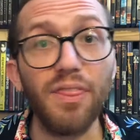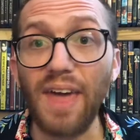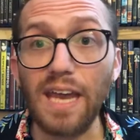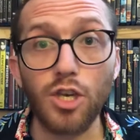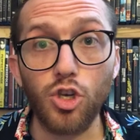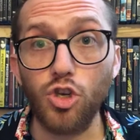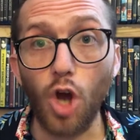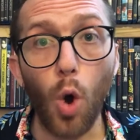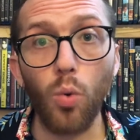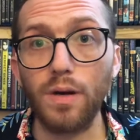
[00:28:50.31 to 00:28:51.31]
they
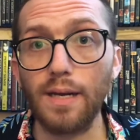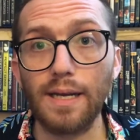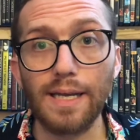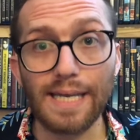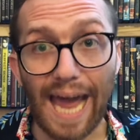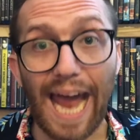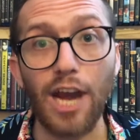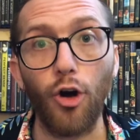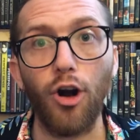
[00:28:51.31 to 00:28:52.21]
don't care.